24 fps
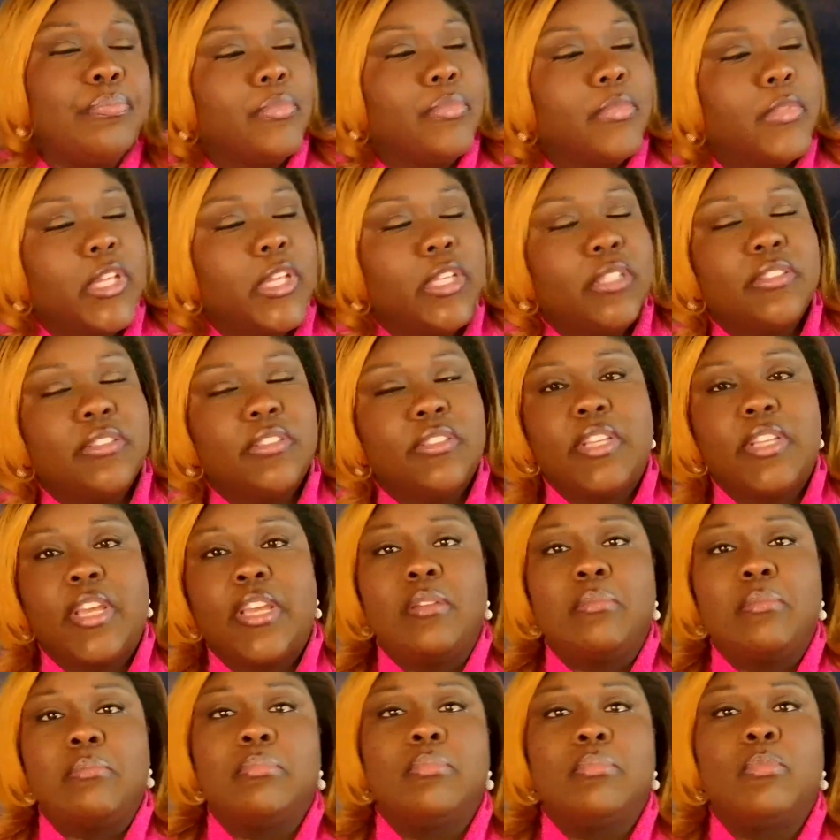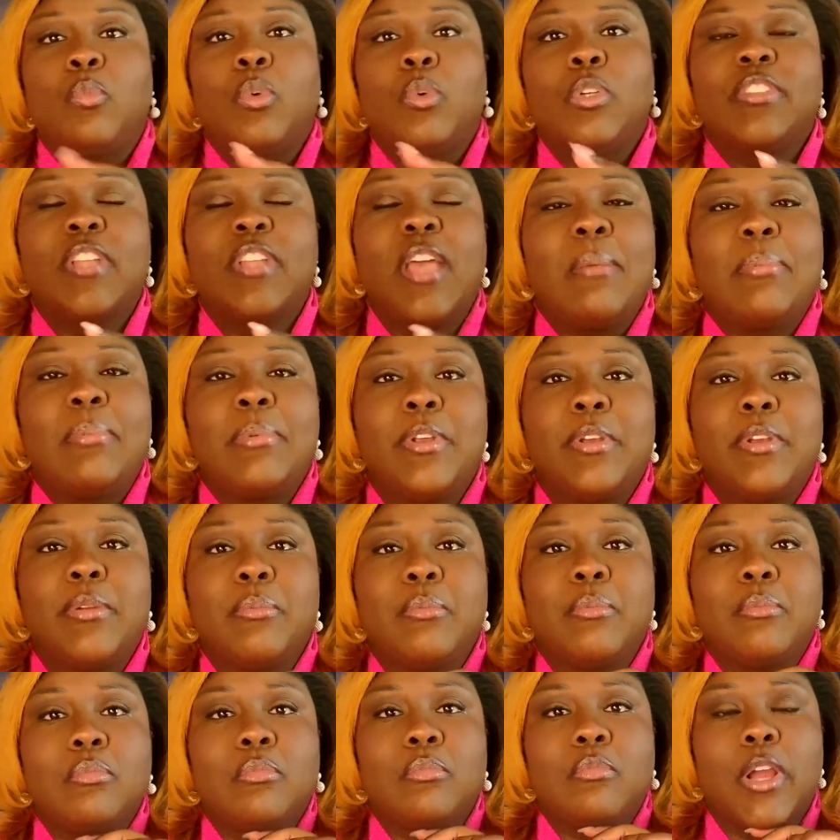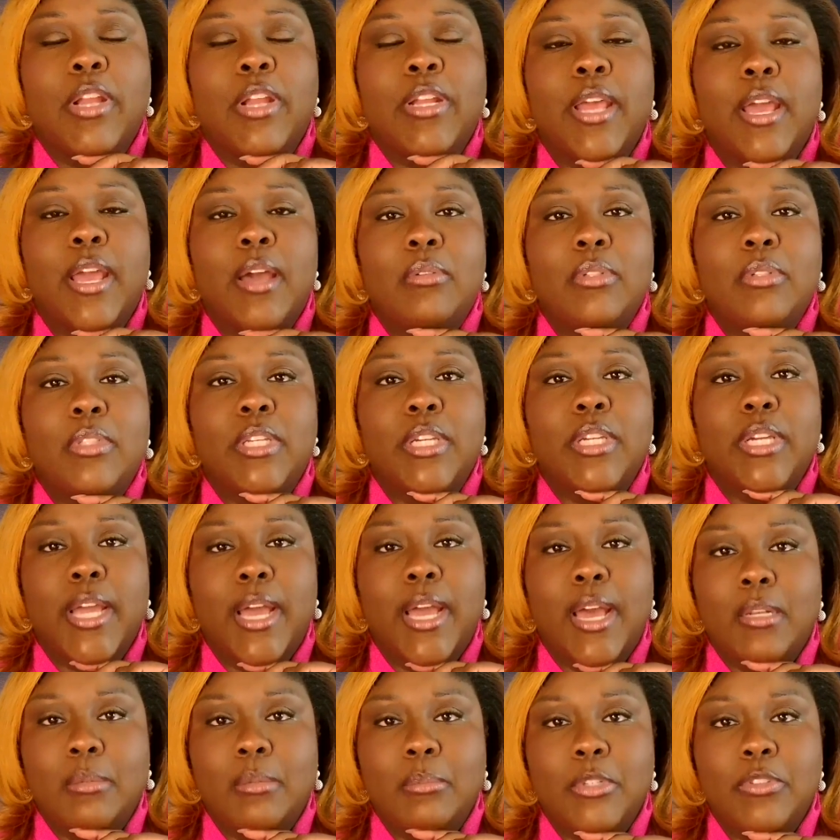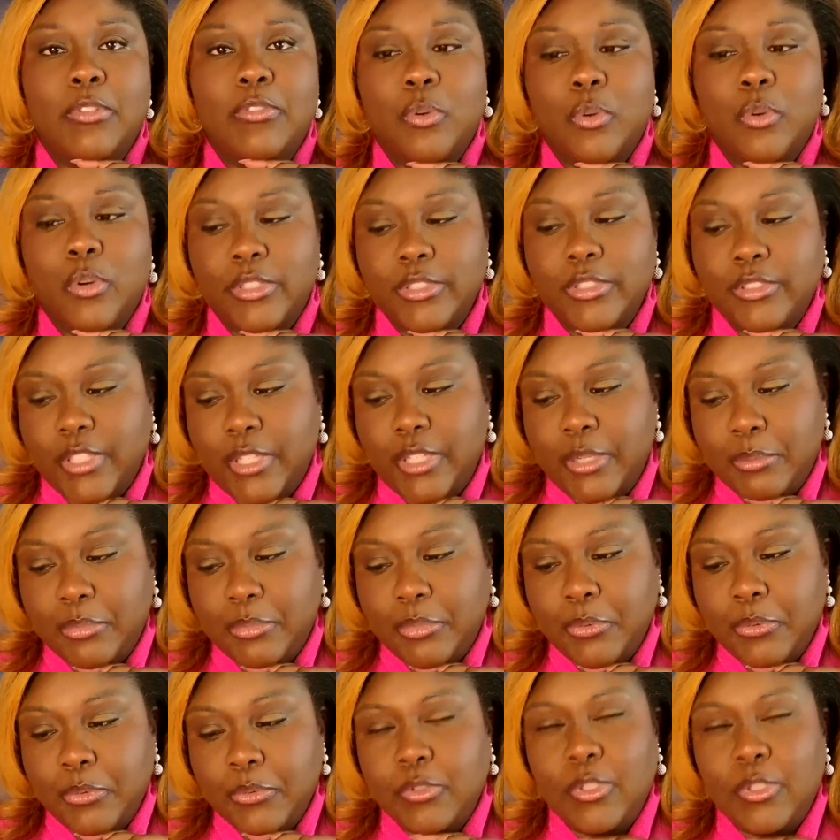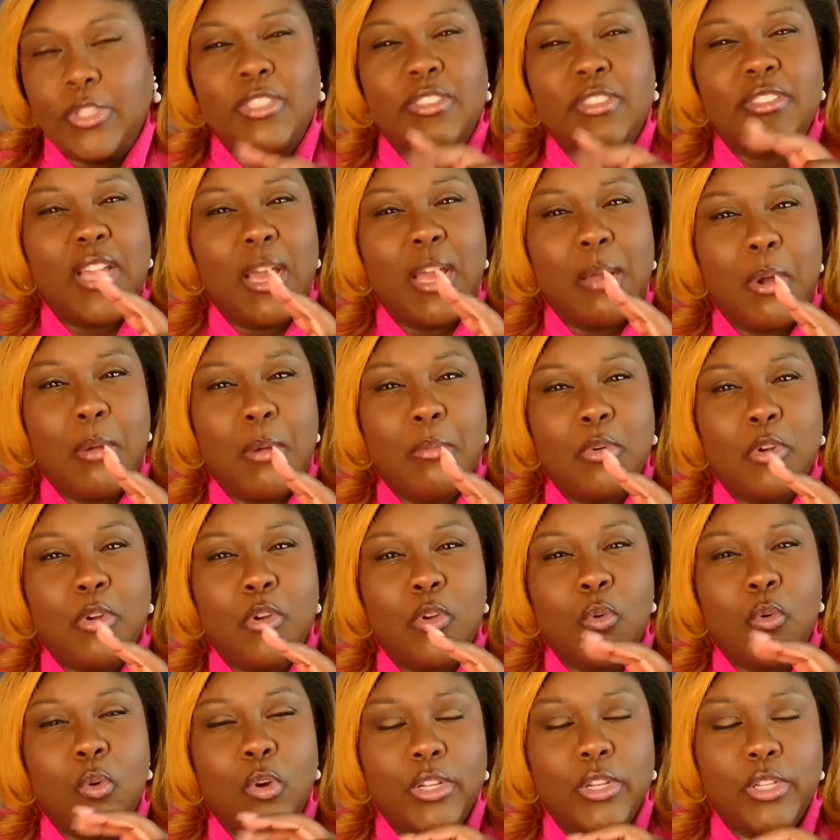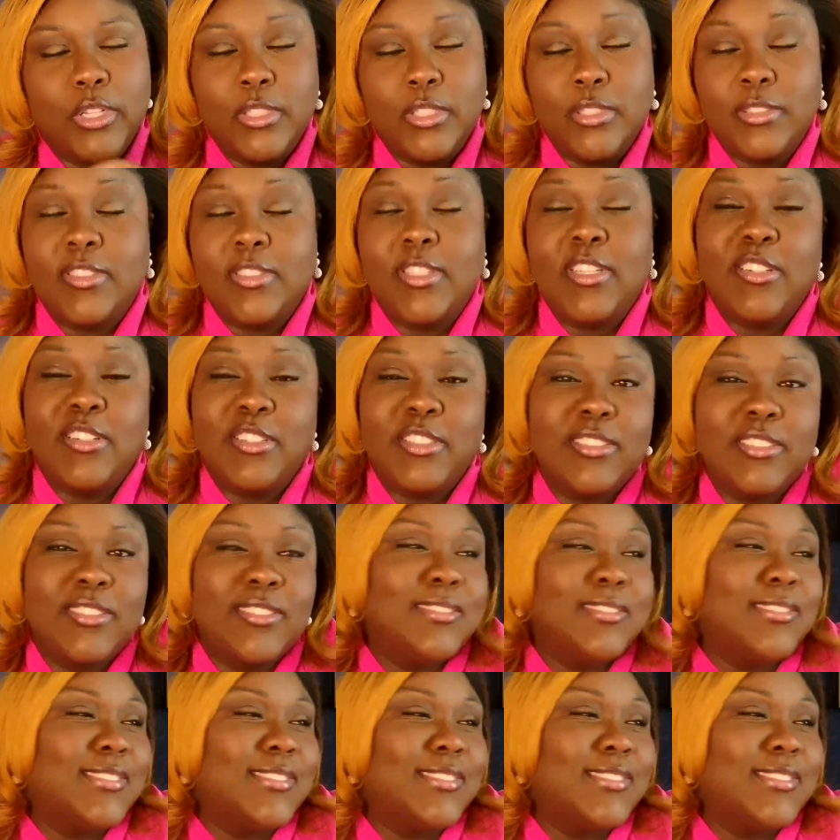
Let's take what's happening right now in the economy, for example. So at the time I'm recording this, there is